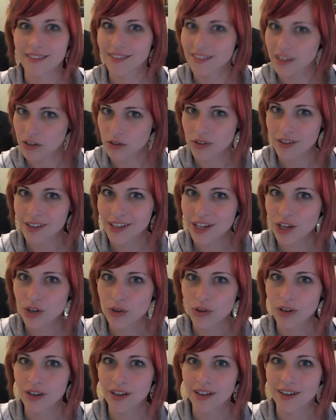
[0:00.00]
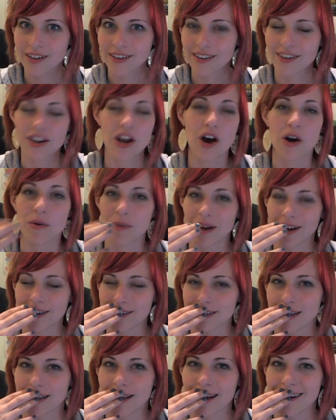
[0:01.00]
Literally, you could. No, I'm not
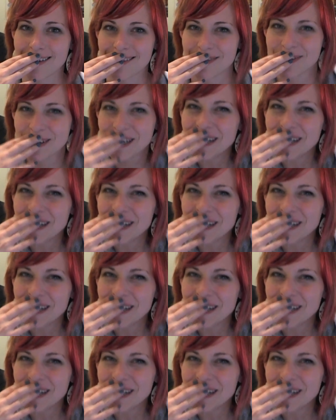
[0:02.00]
gonna say that.